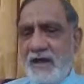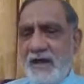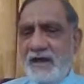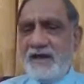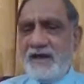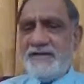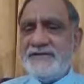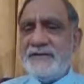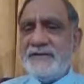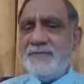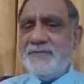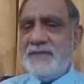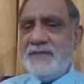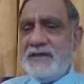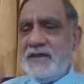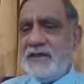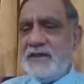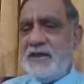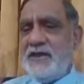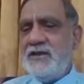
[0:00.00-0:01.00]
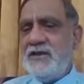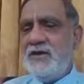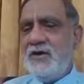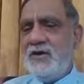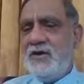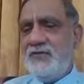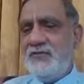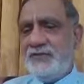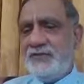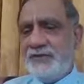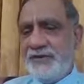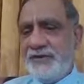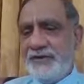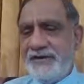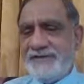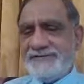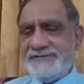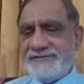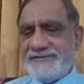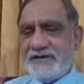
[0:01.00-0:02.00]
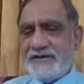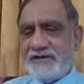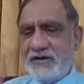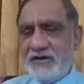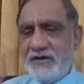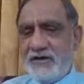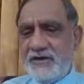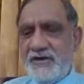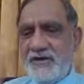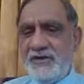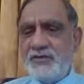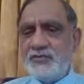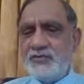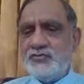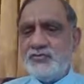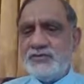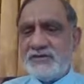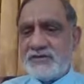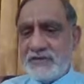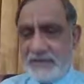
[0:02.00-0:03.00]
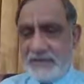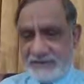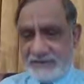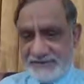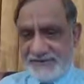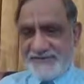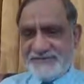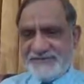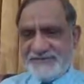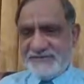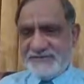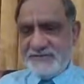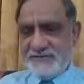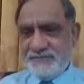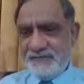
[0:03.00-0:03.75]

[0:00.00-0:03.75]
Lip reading: on the meaning of words according to the context